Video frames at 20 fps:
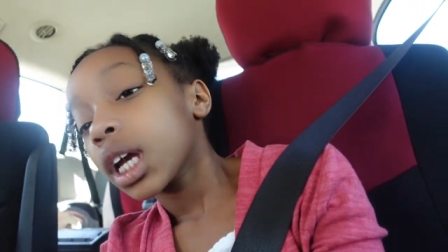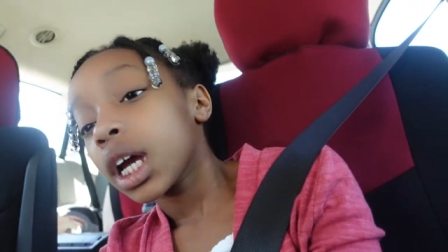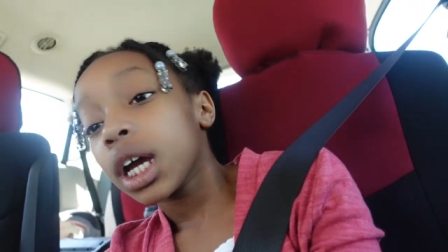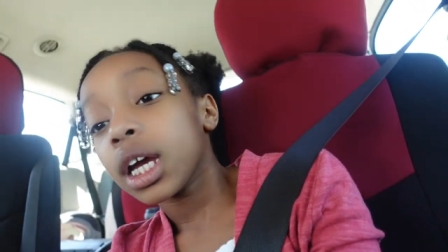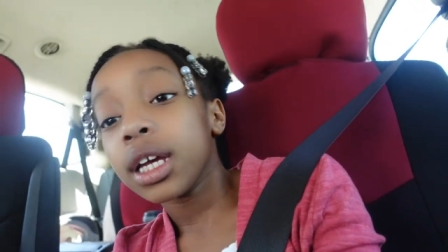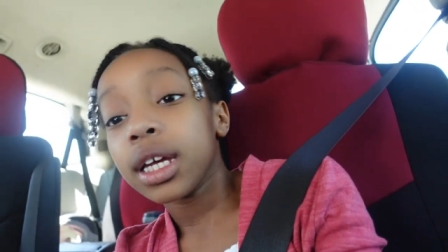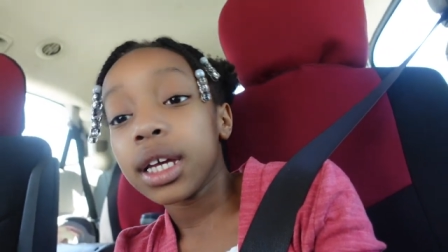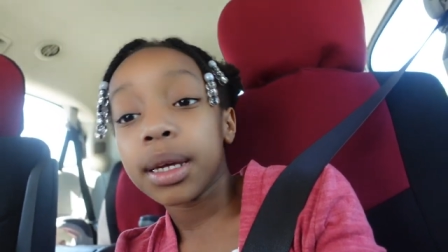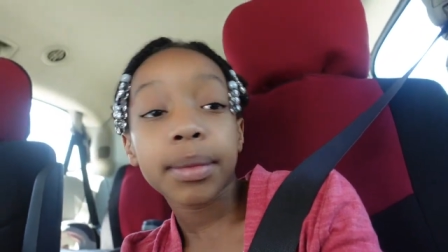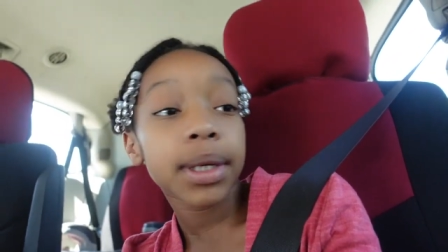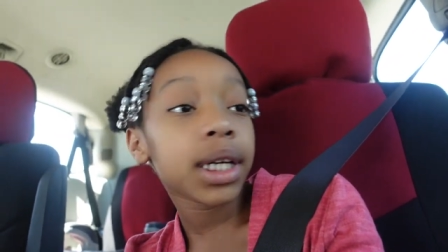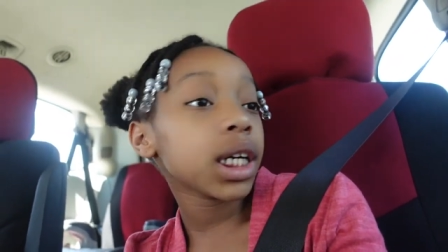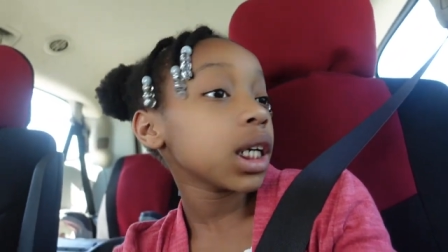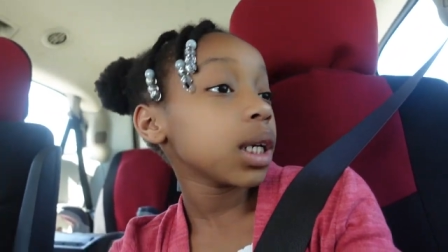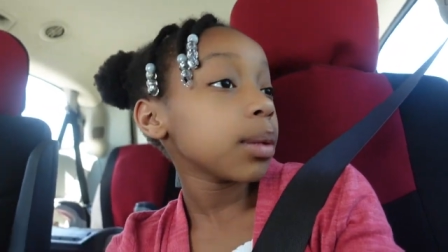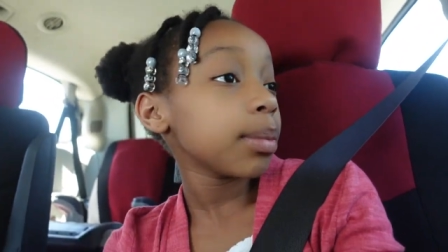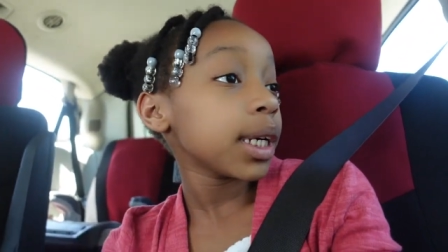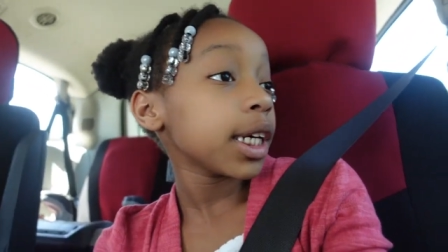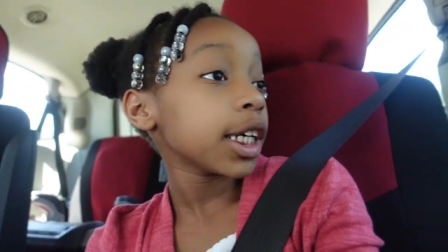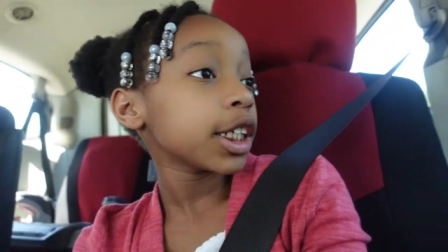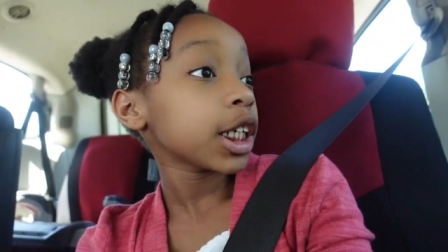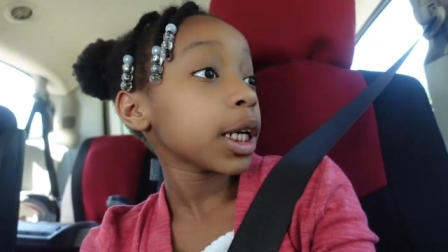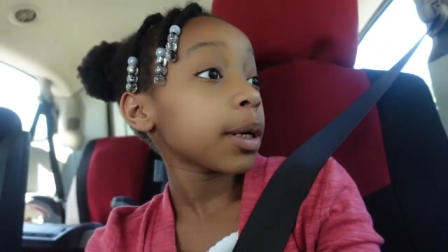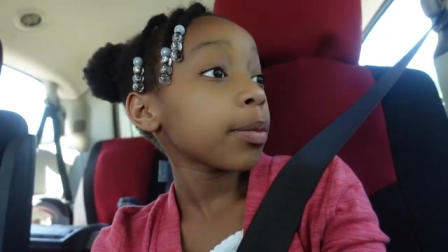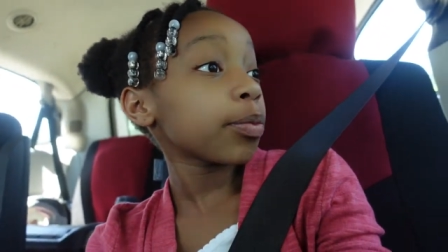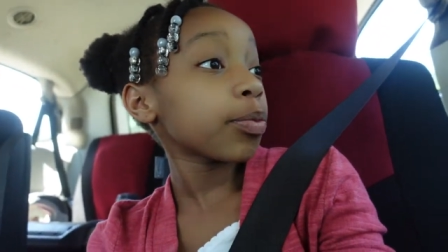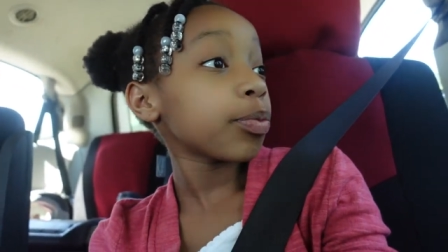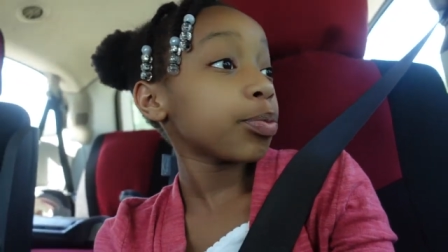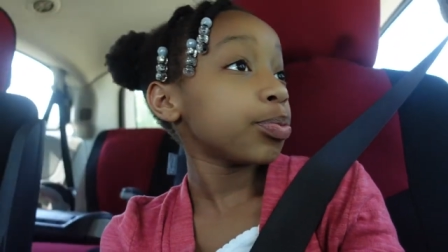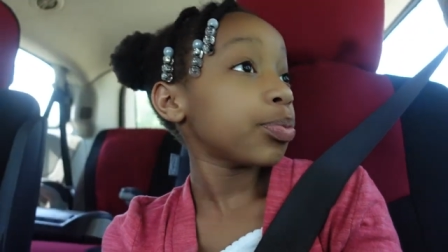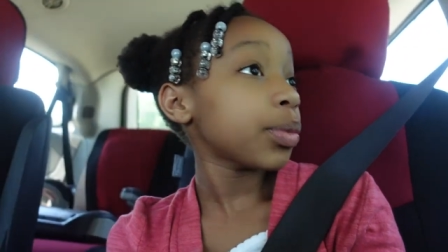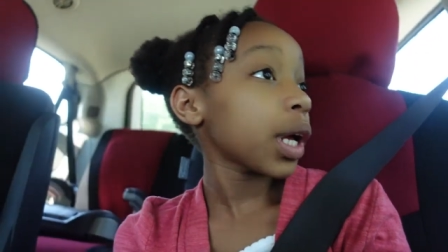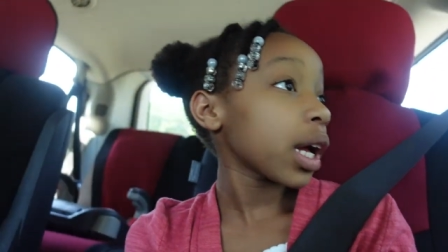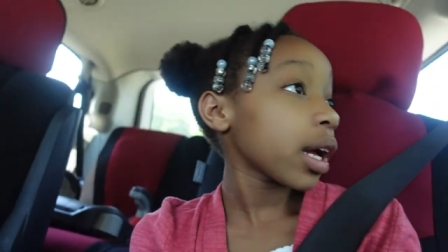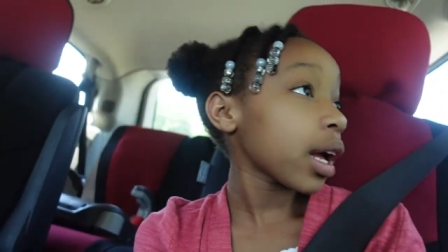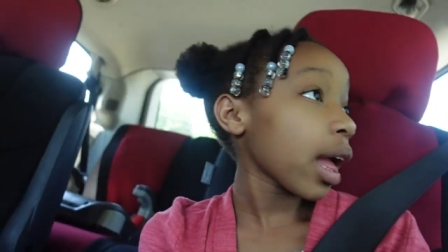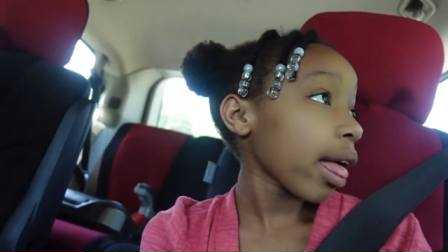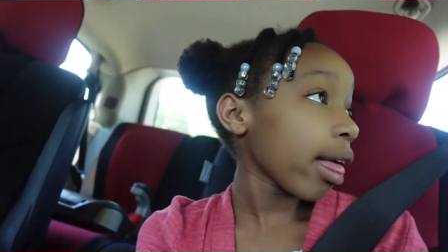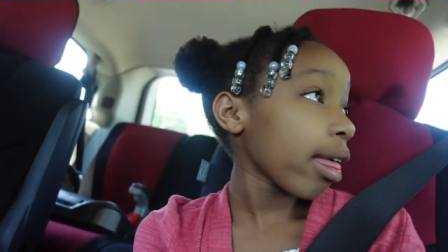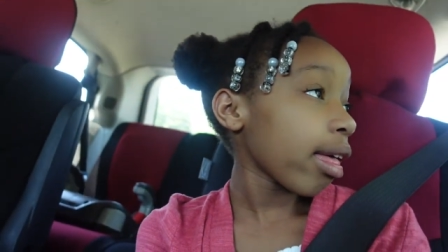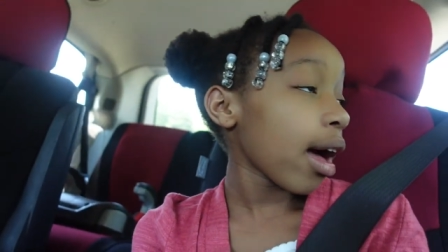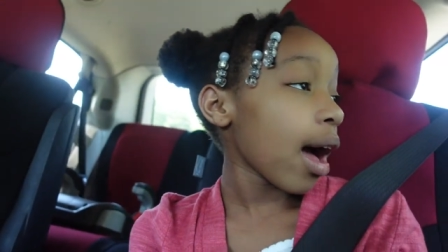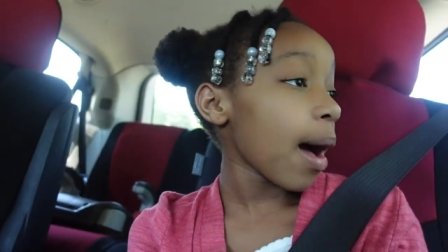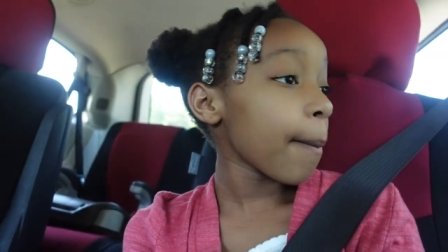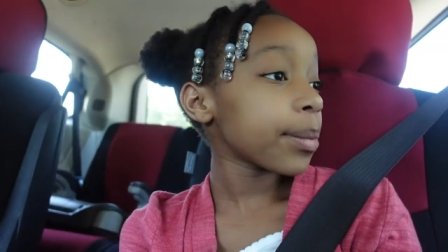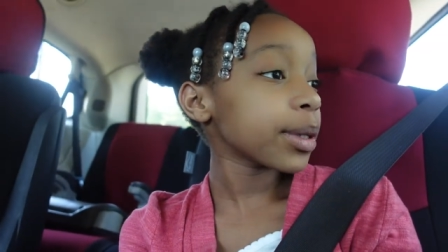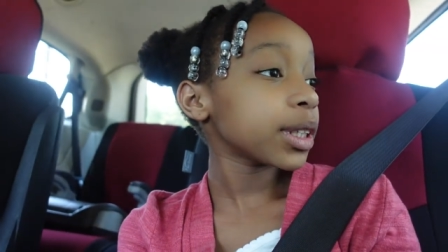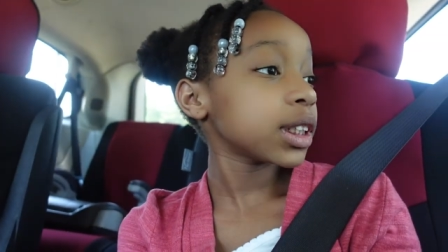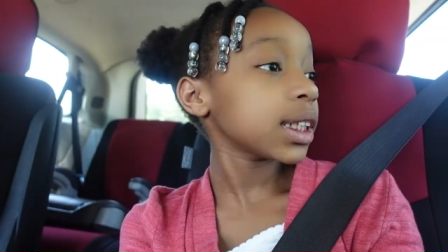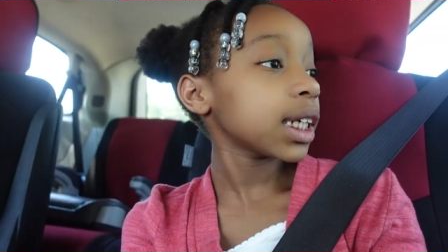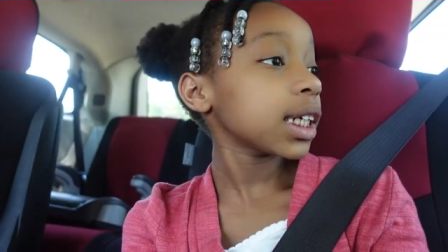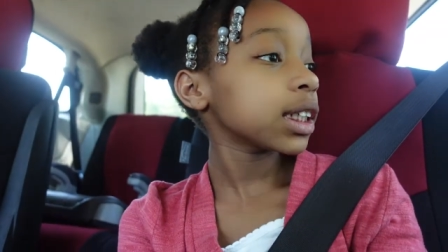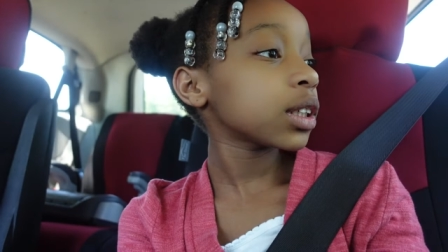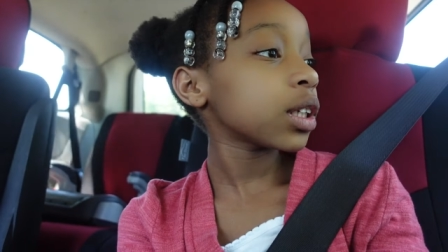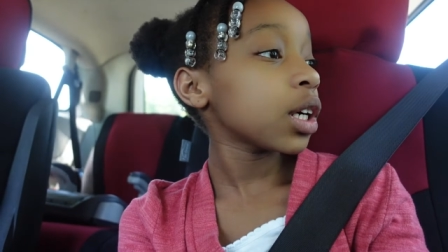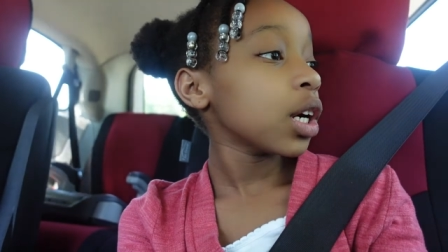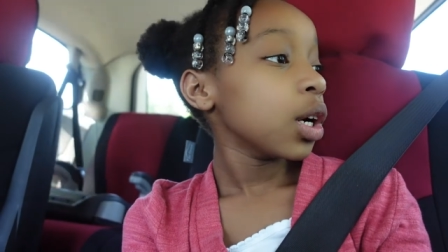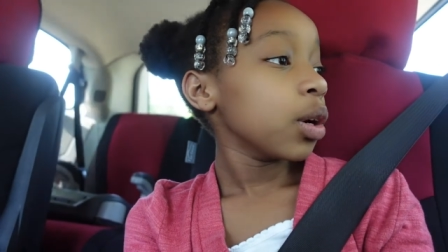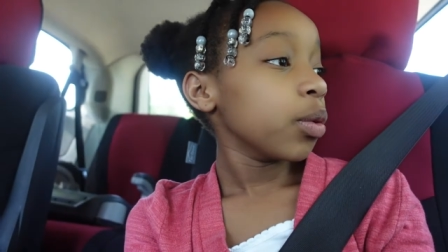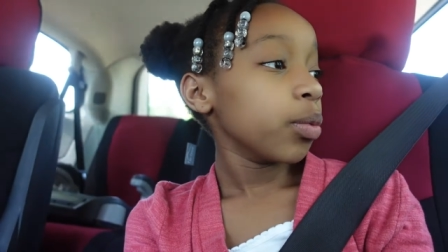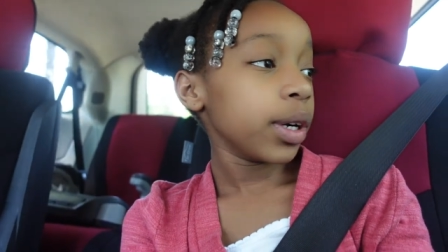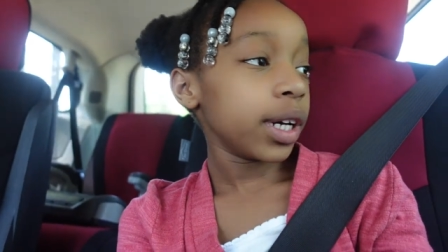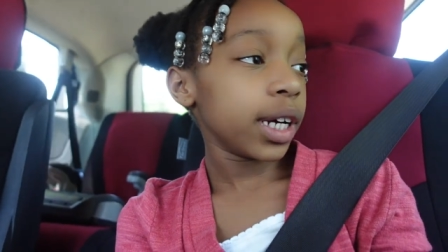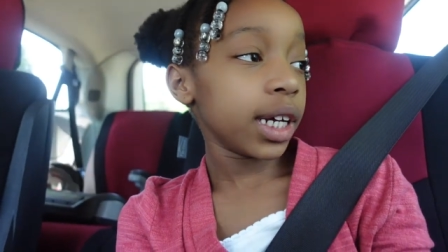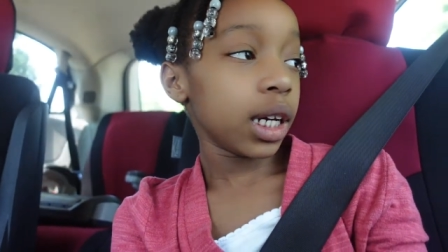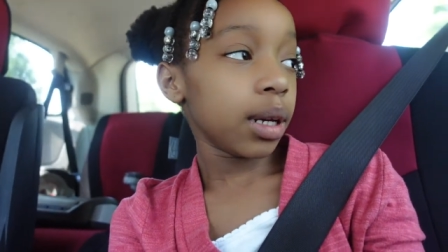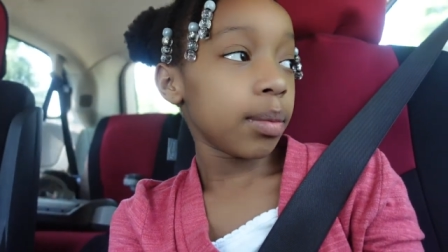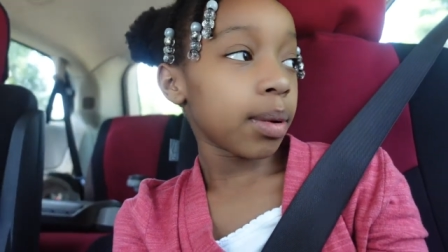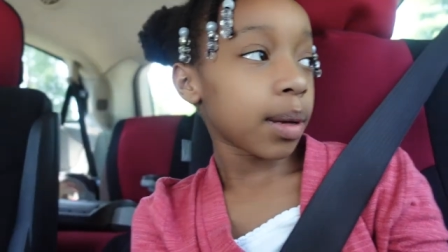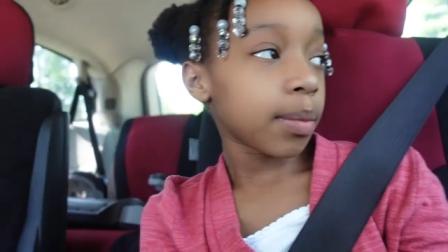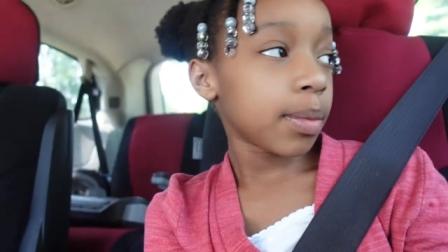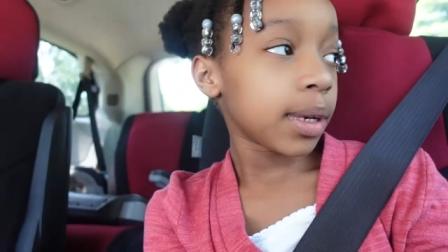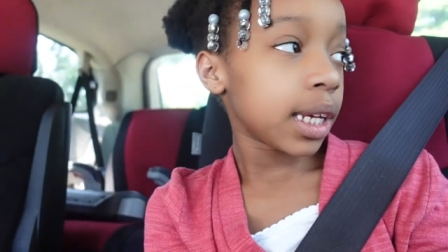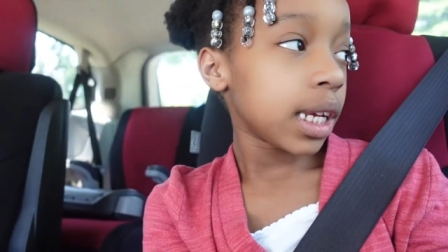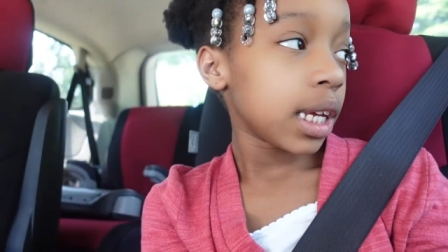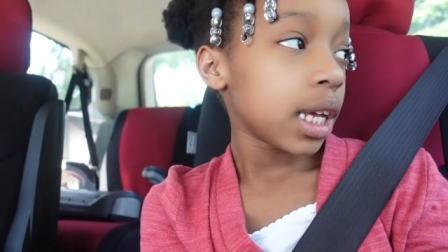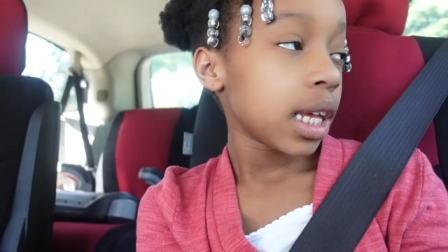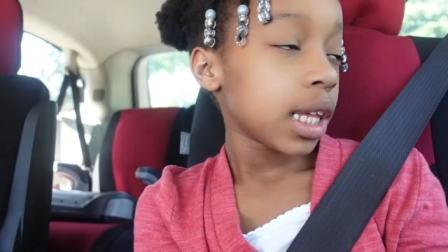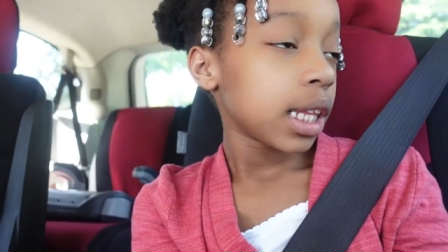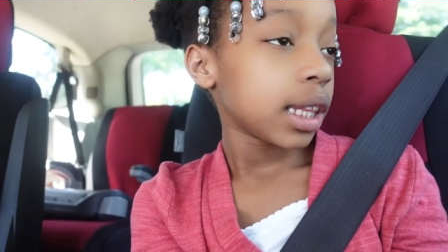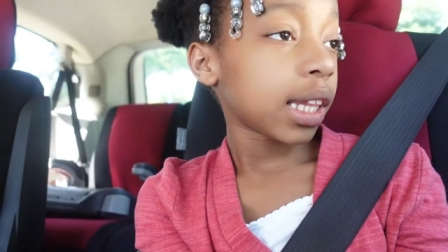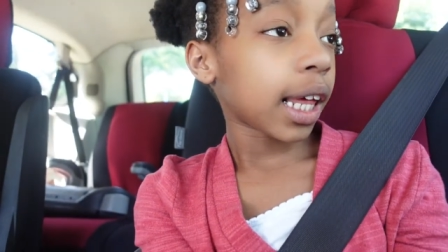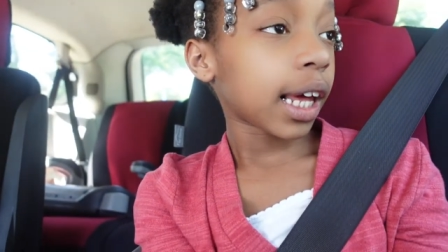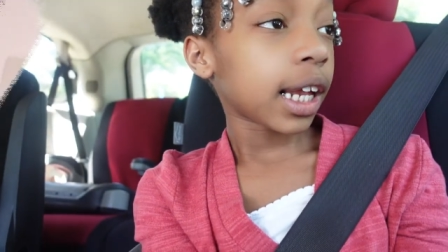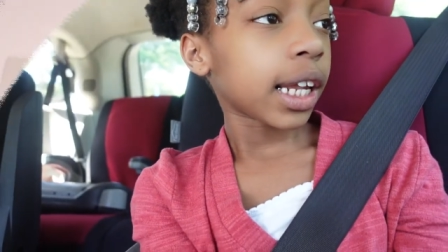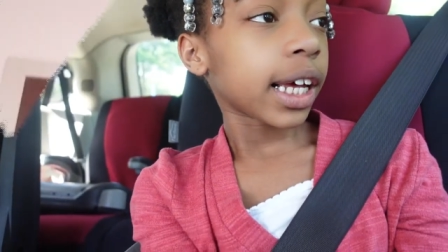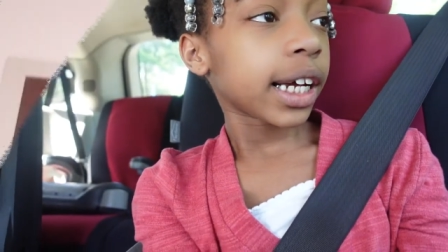I am gonna be excited and am obsessed with any baby that